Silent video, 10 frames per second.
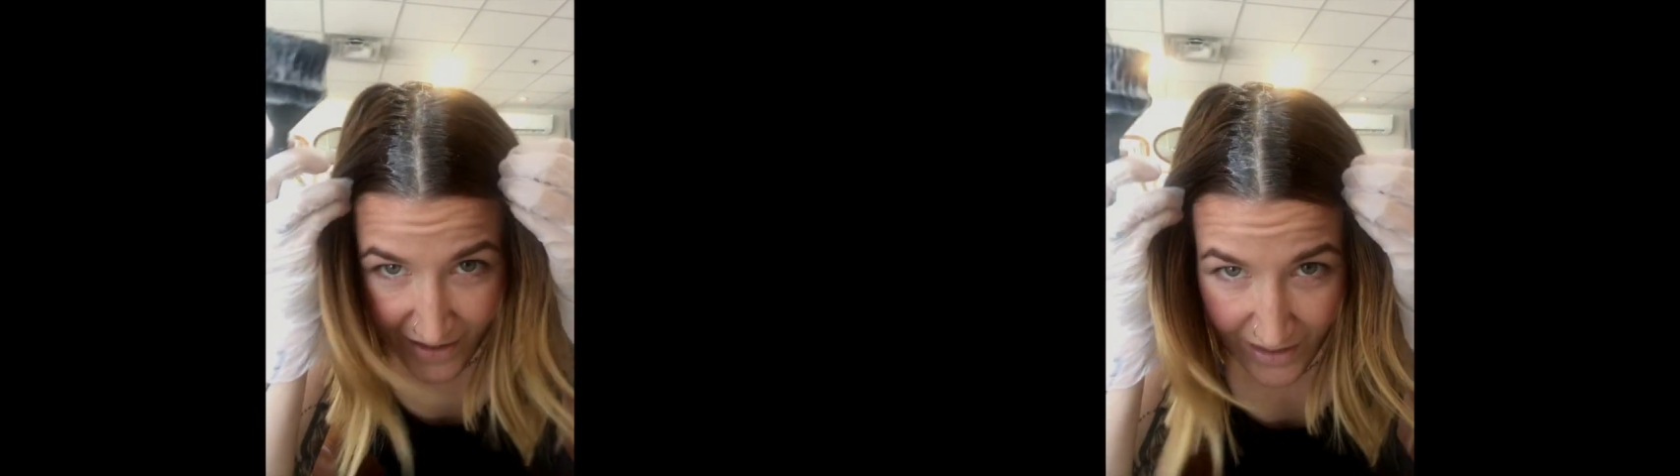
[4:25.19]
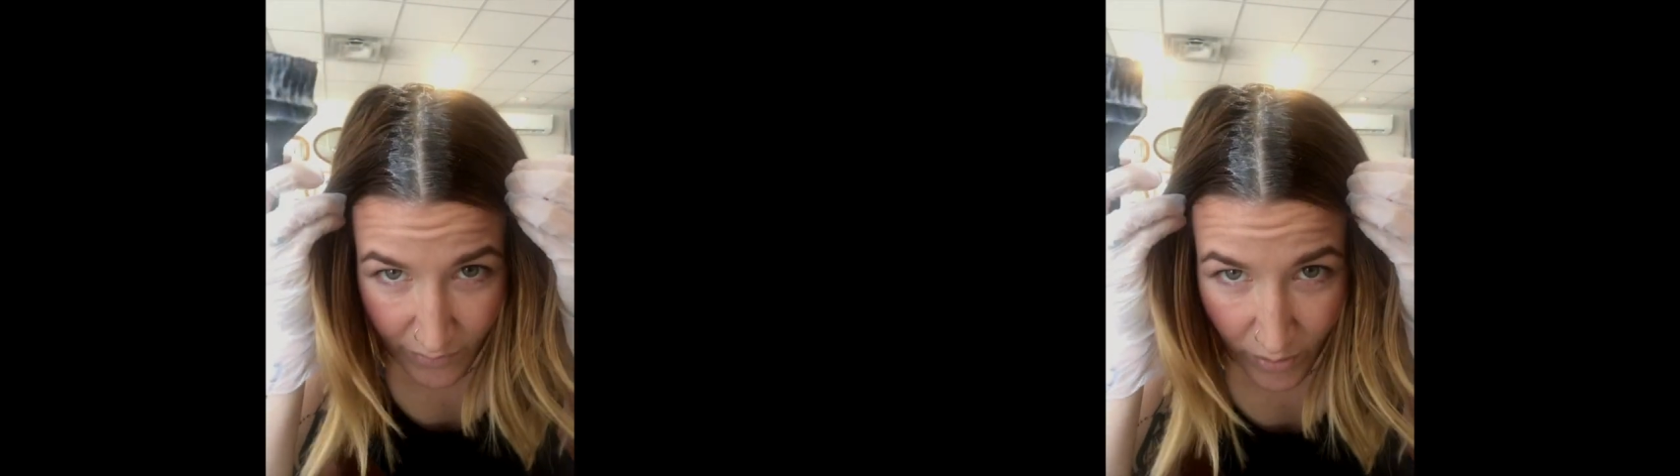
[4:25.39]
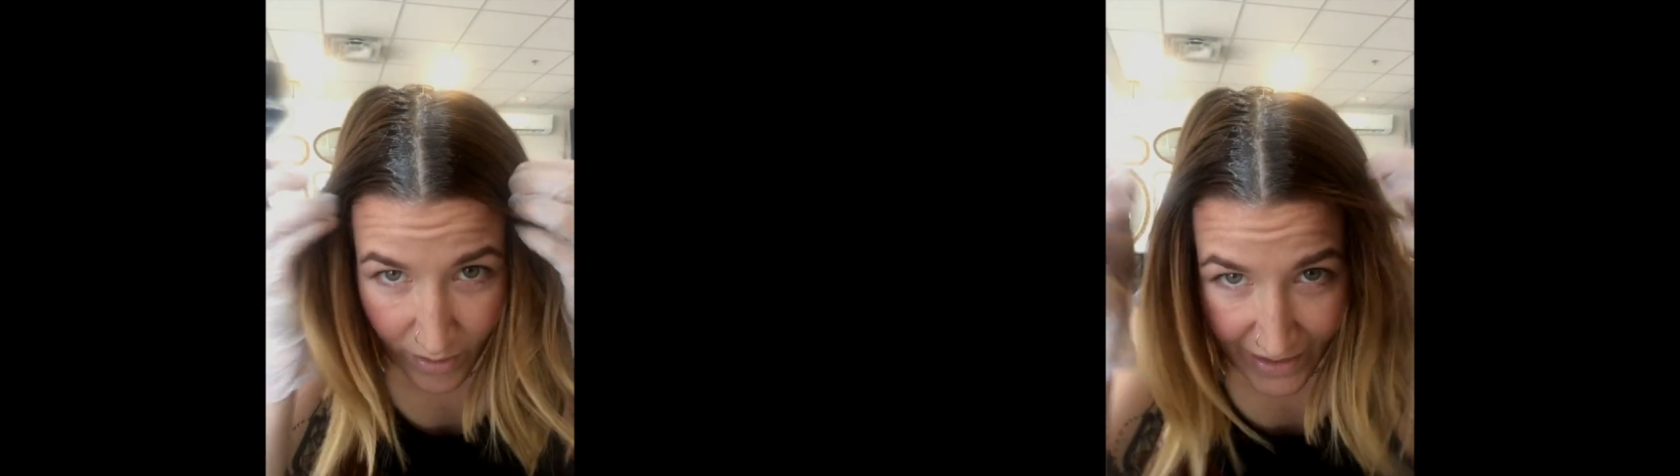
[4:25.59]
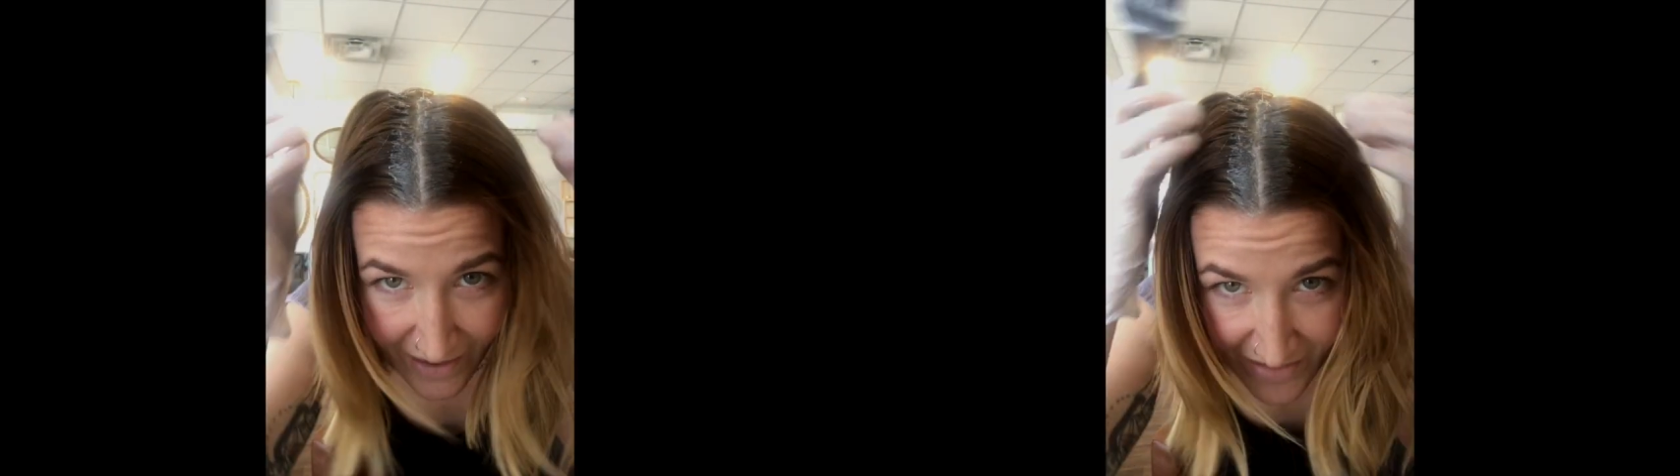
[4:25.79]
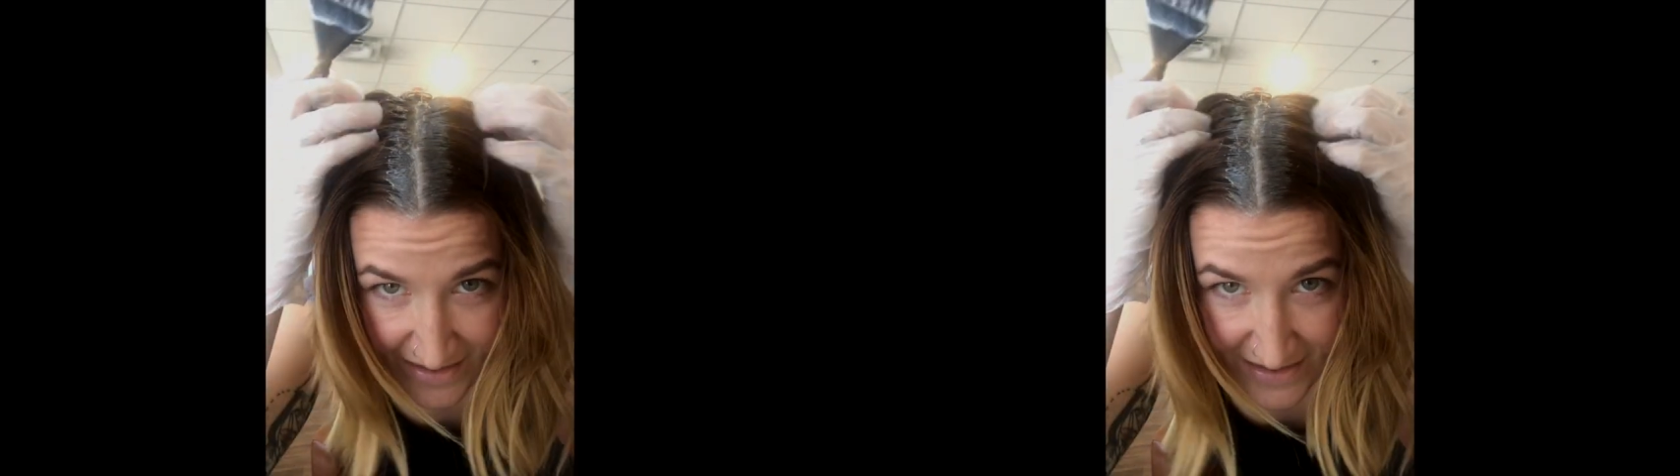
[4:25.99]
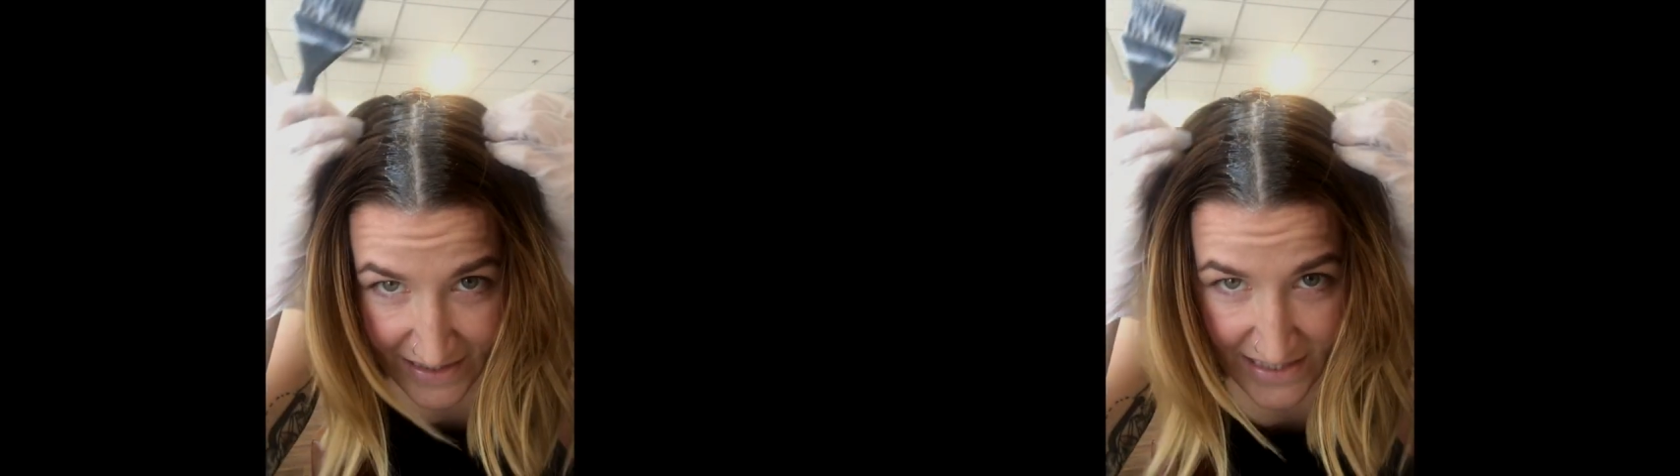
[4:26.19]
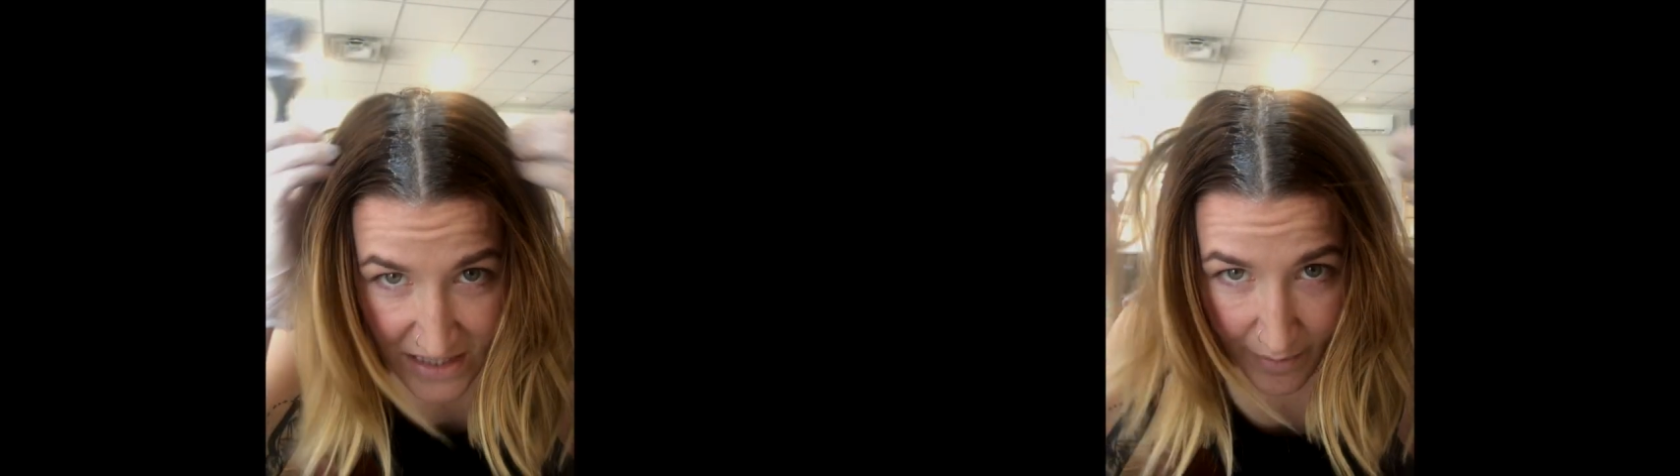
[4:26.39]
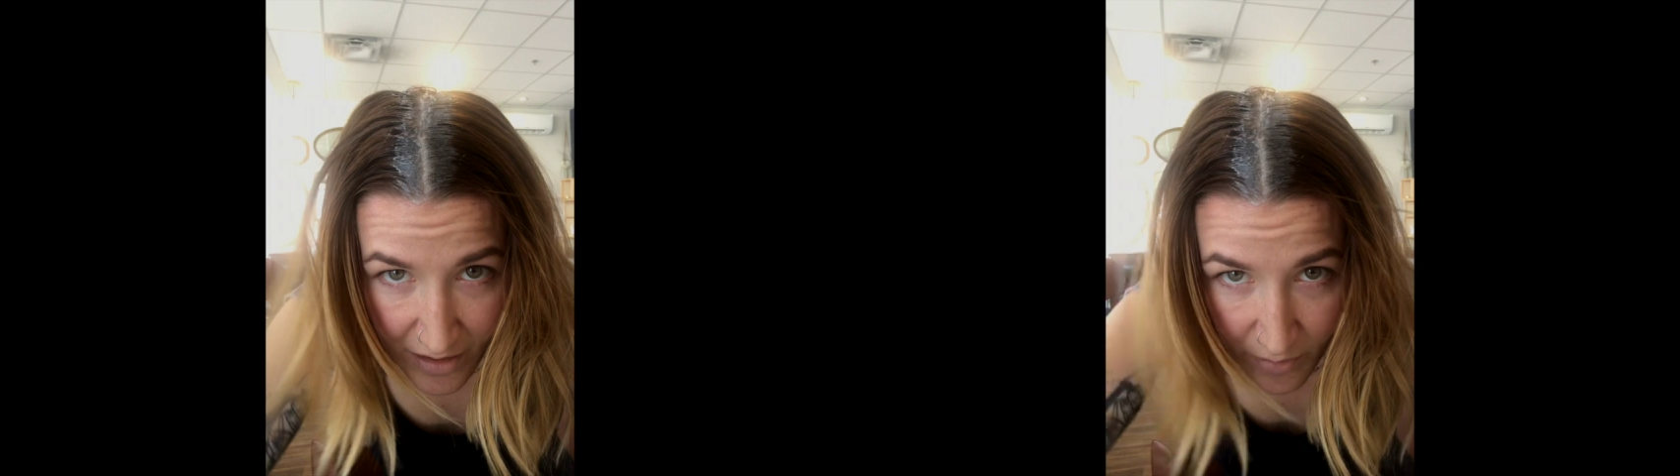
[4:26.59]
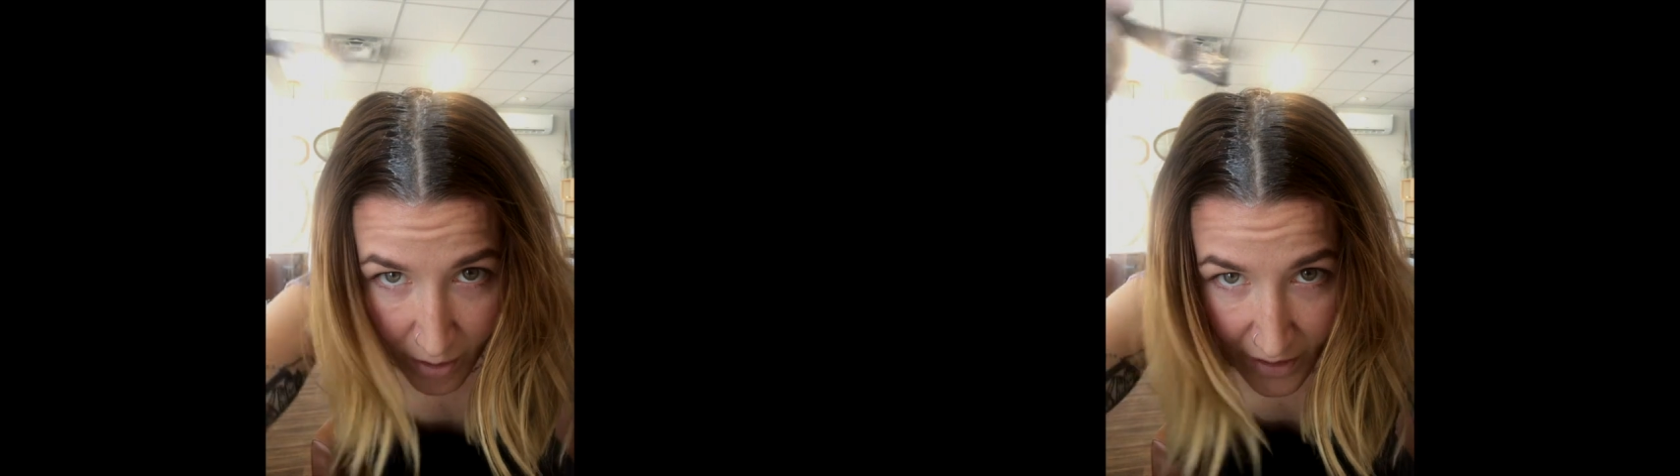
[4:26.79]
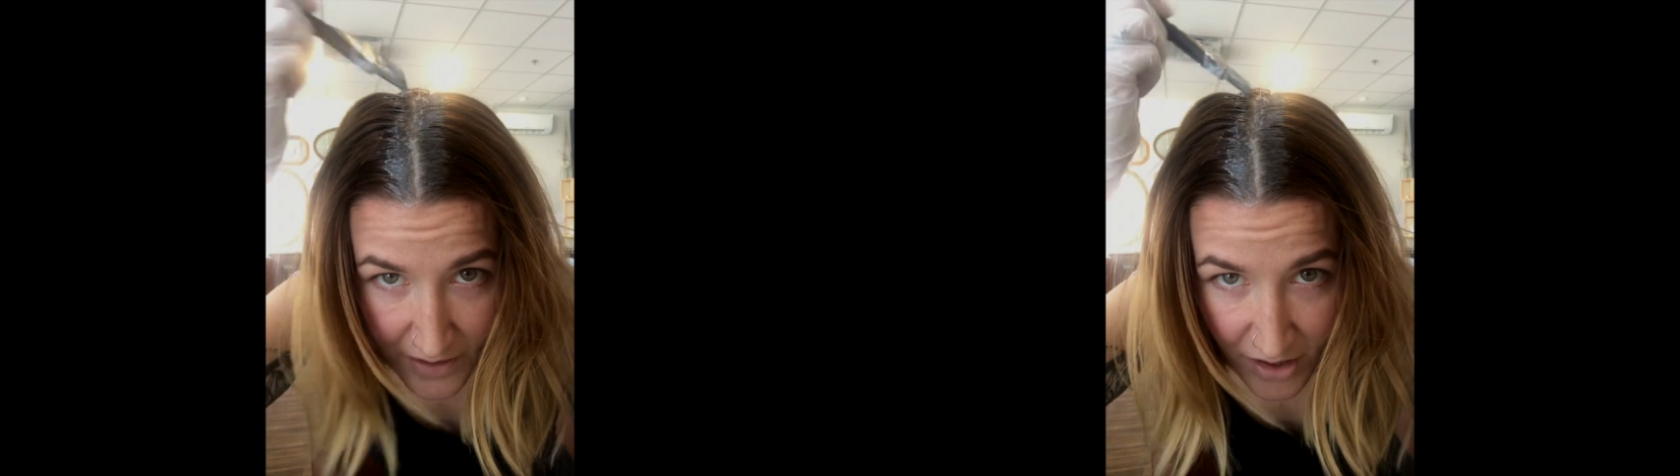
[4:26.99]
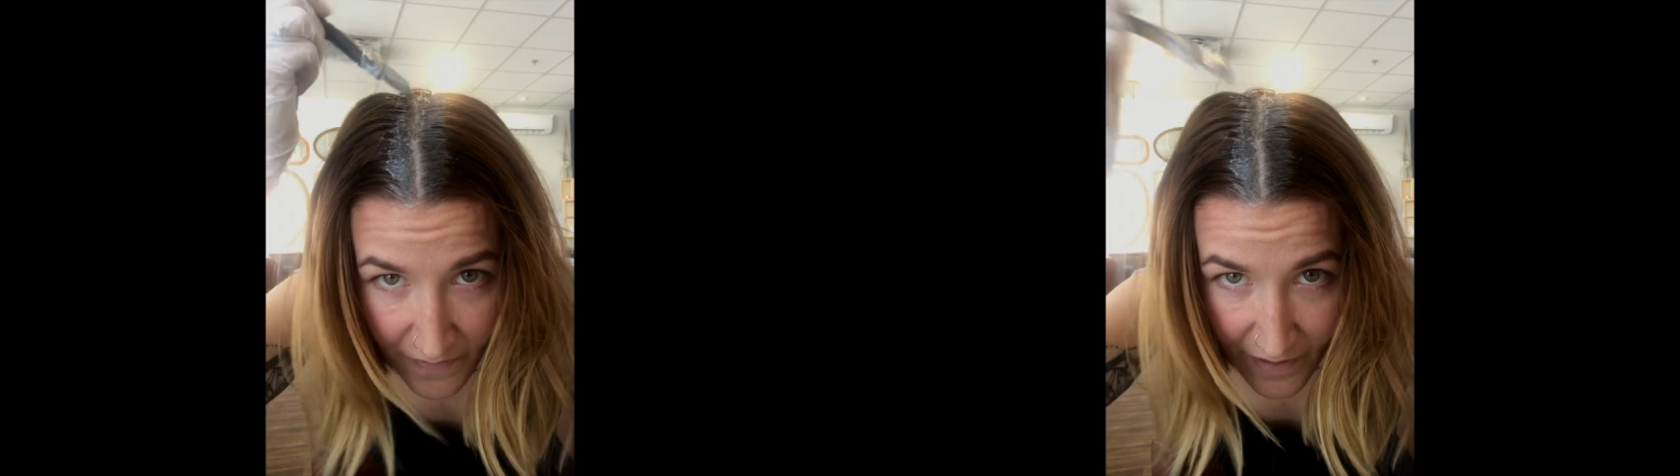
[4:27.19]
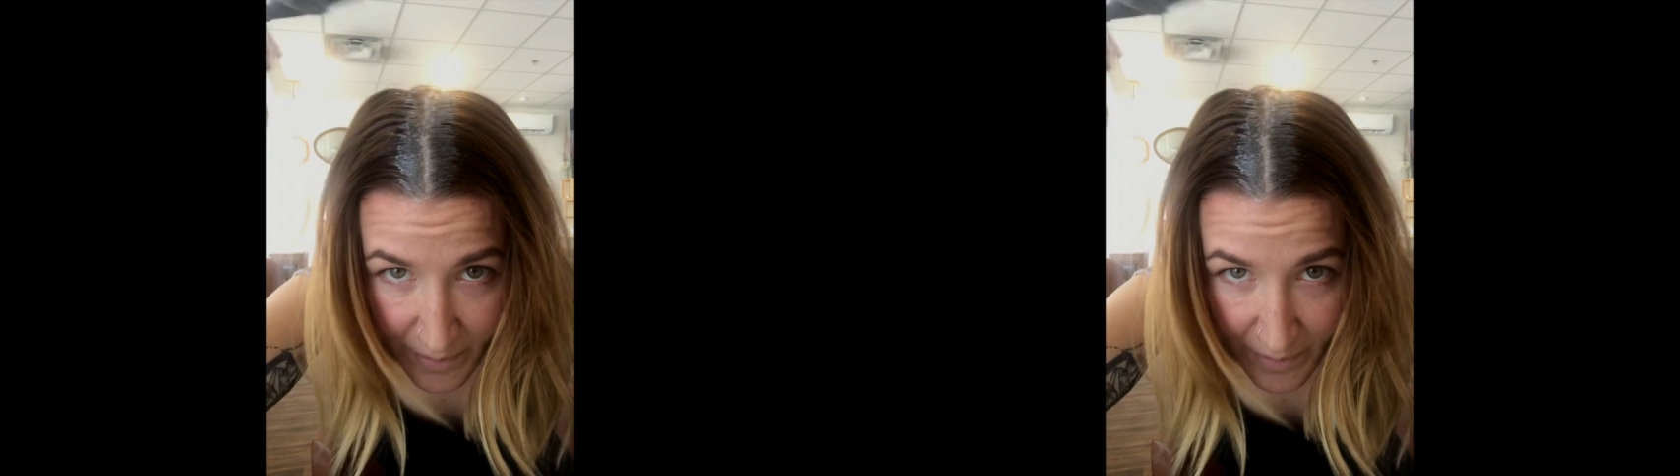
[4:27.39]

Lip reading: now we want to have a decent amount of product on there